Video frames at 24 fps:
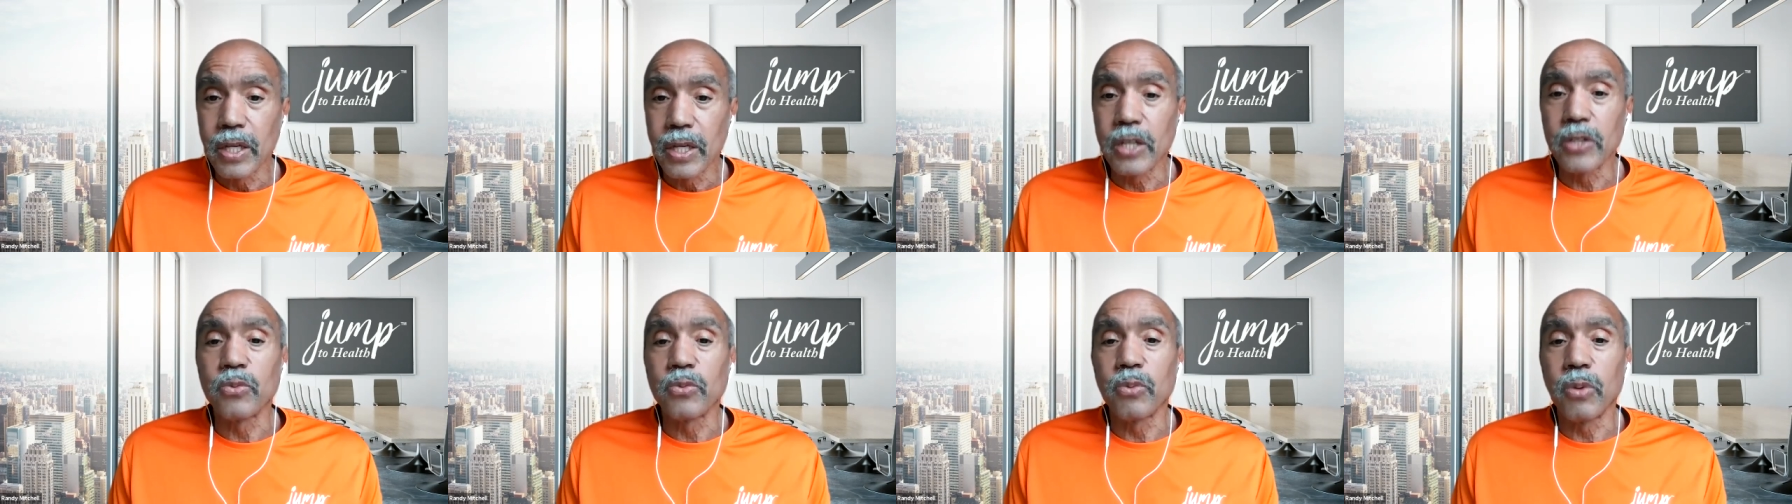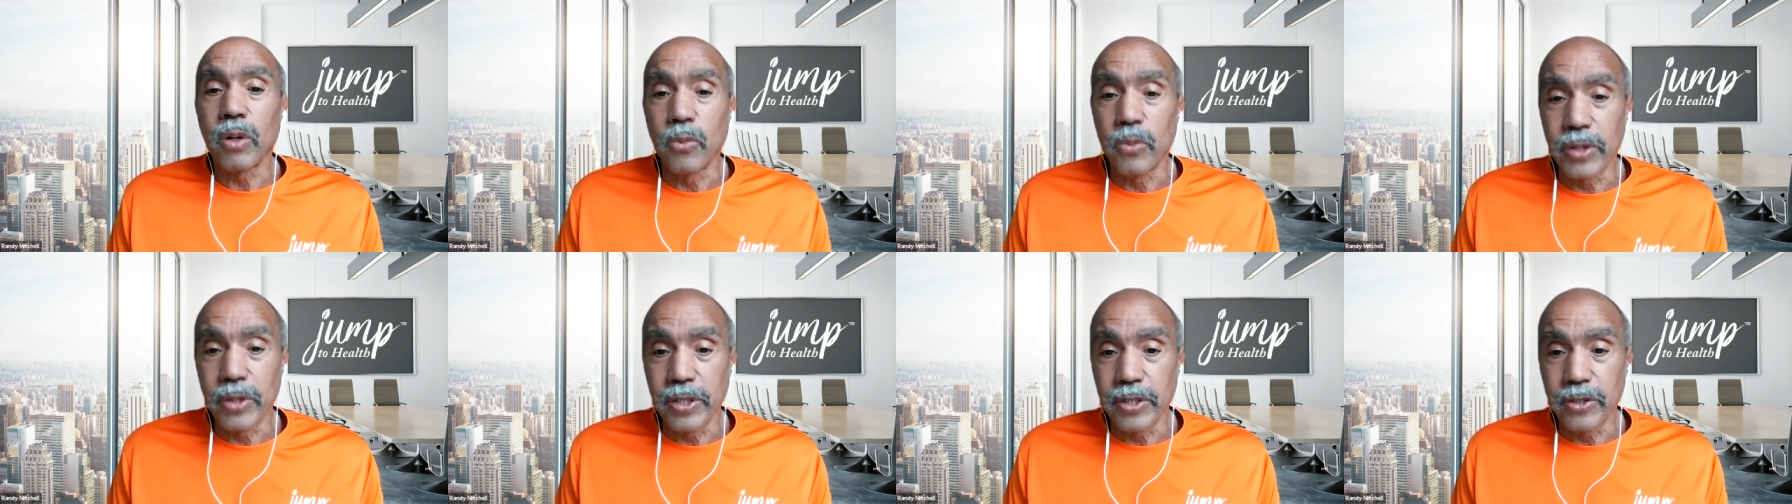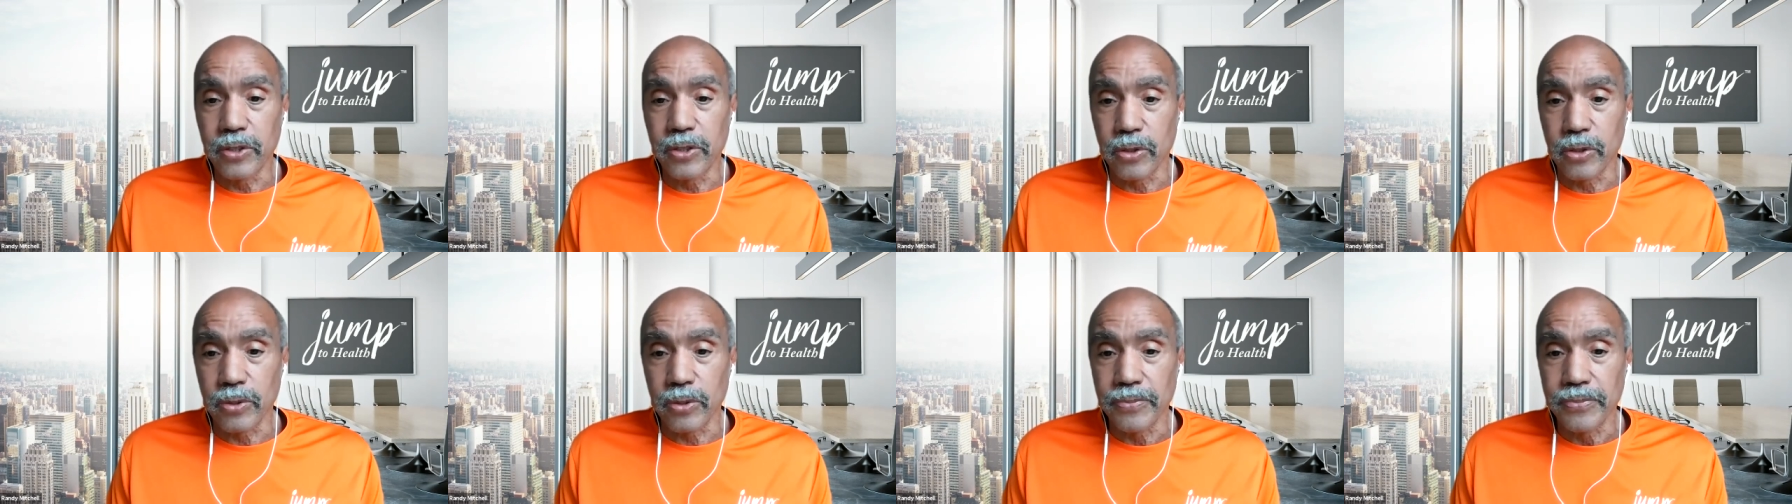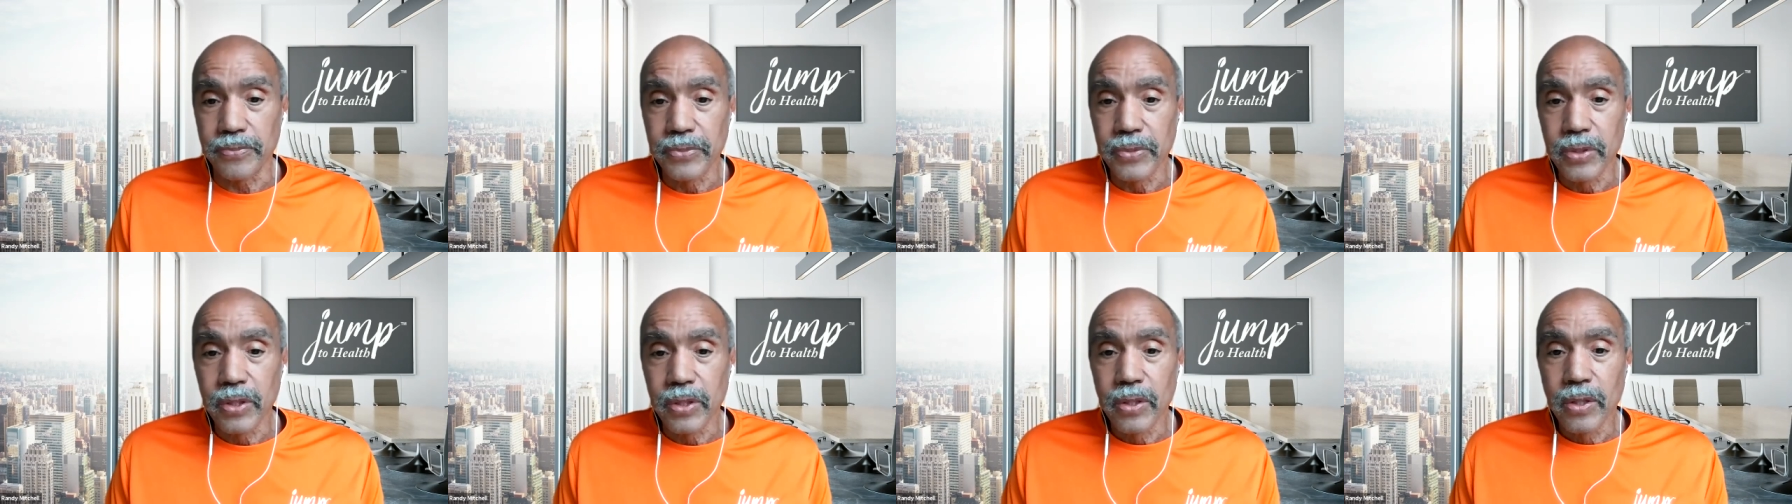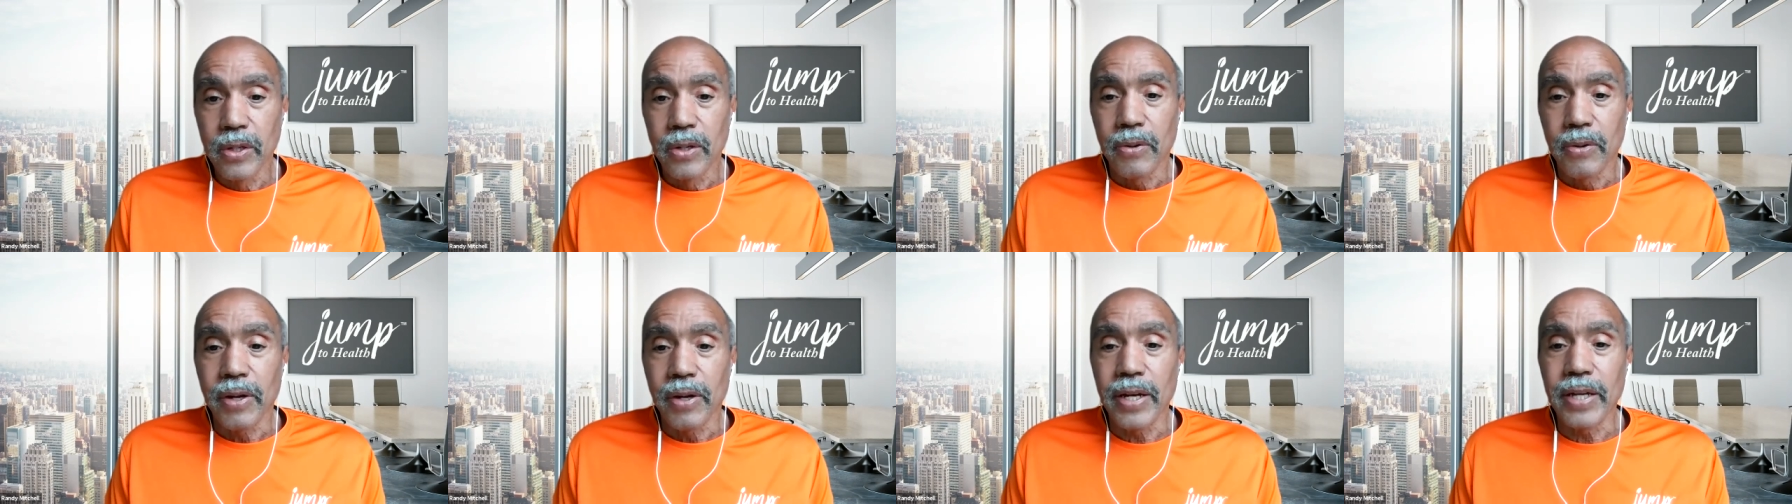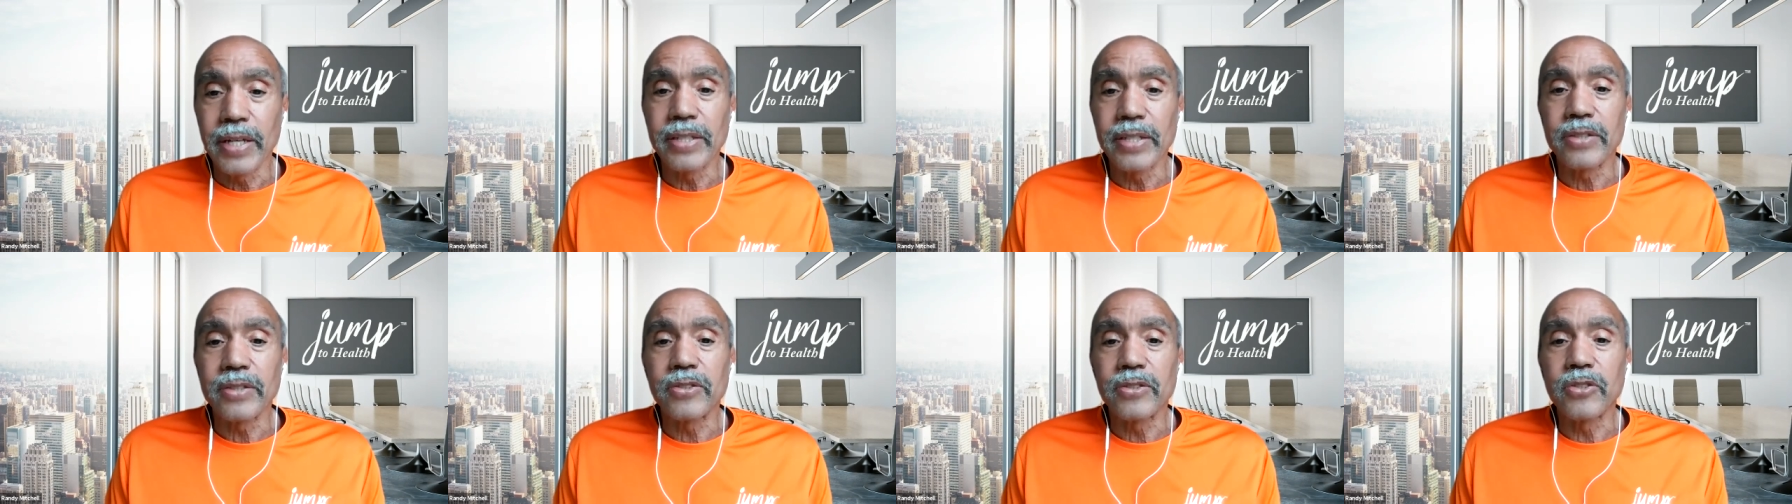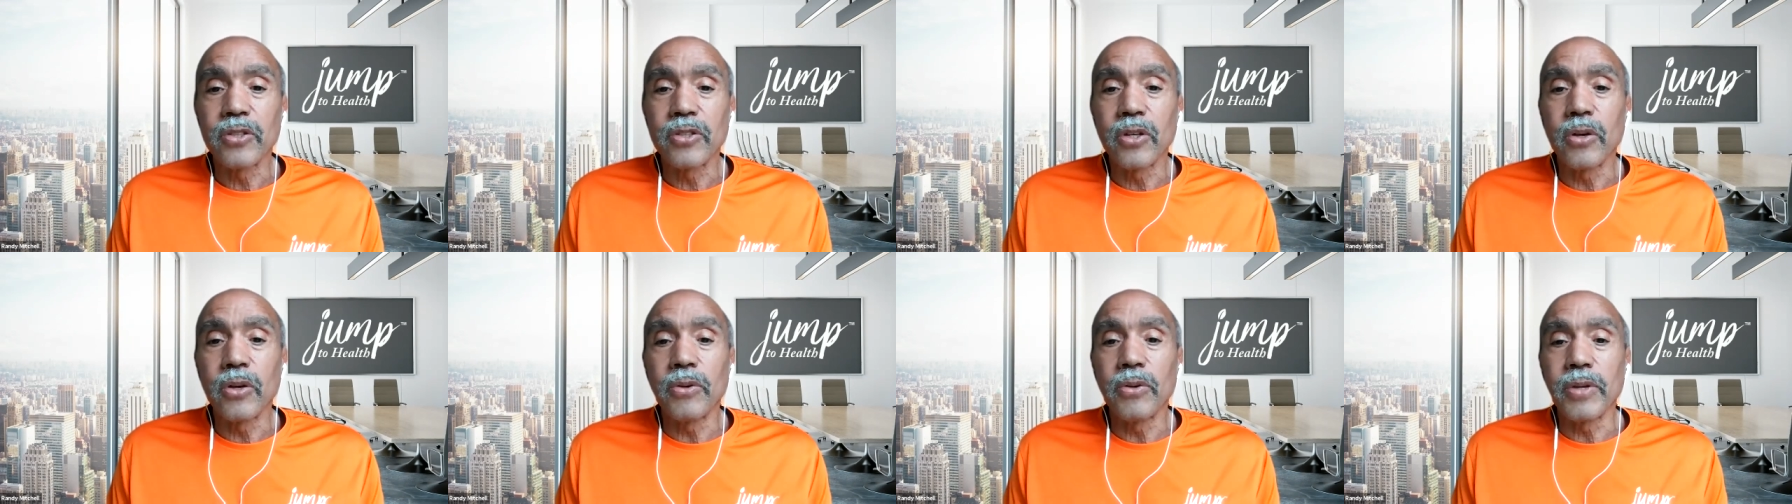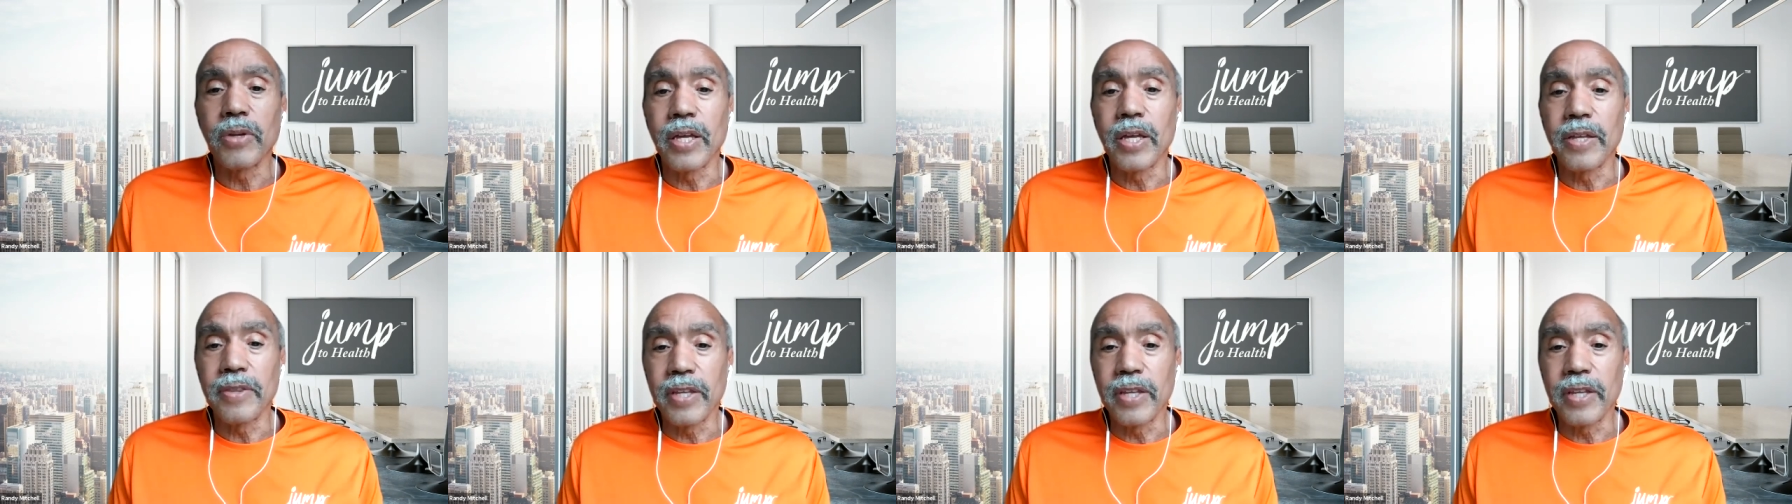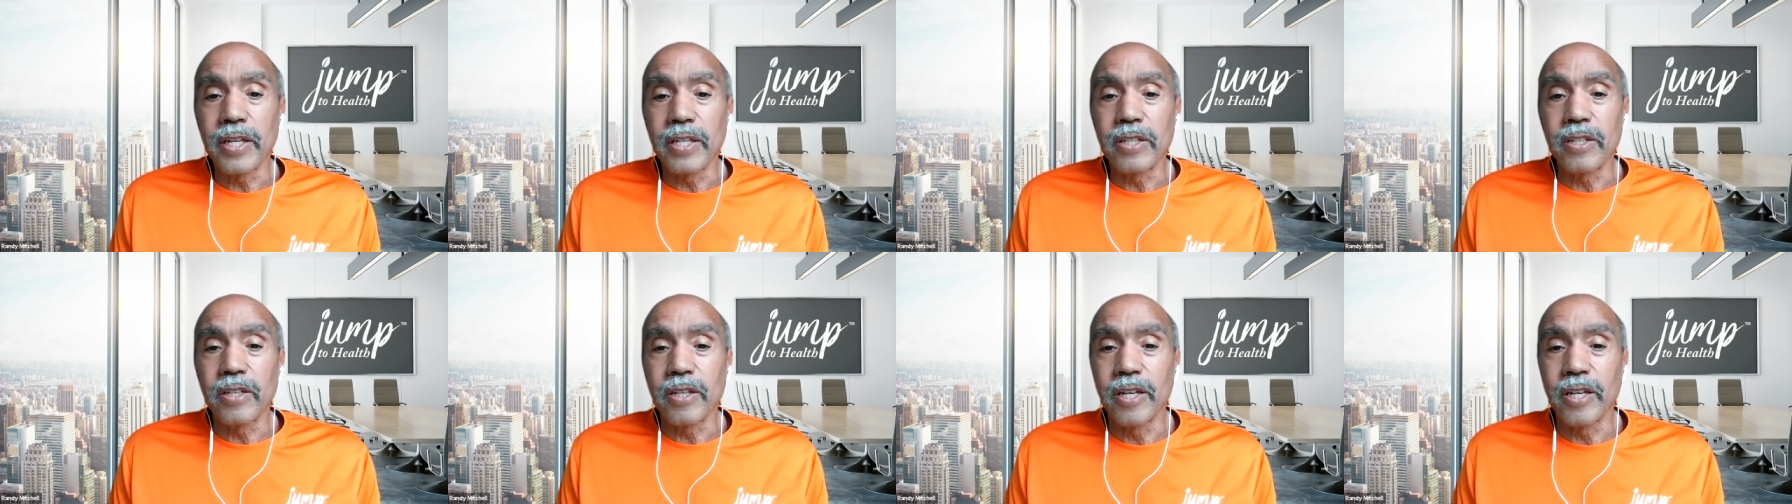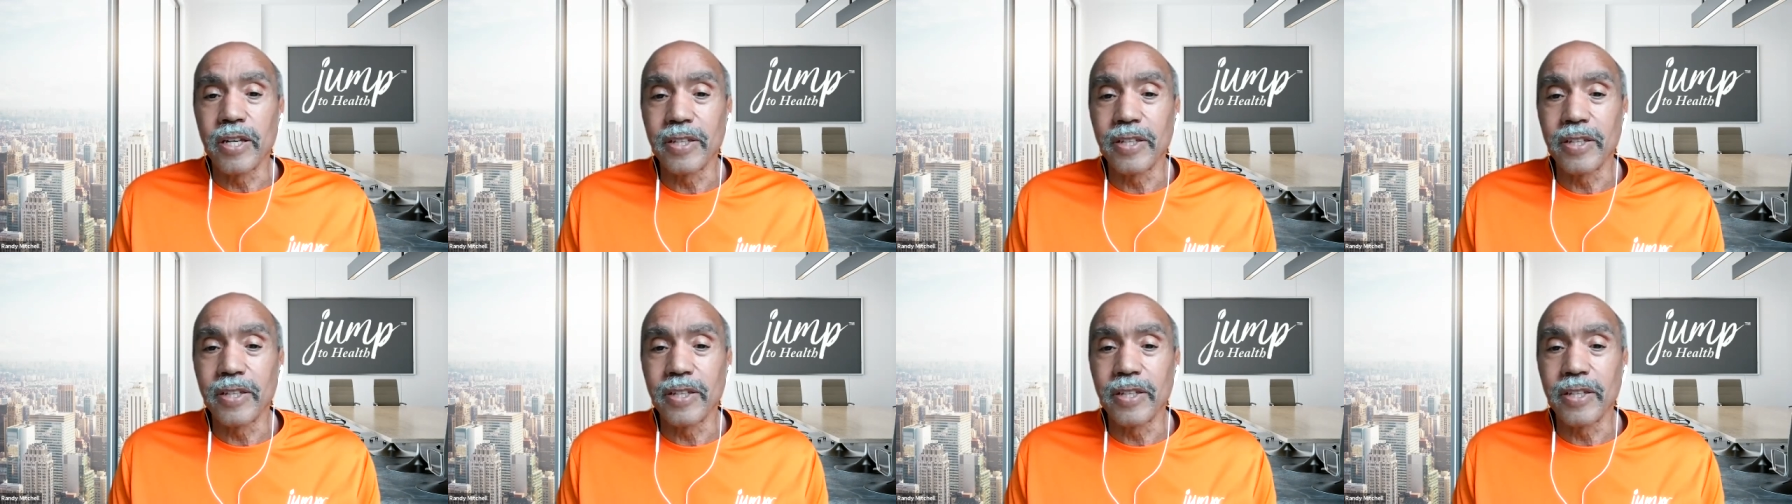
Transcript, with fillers: is what we do. Right. So, and then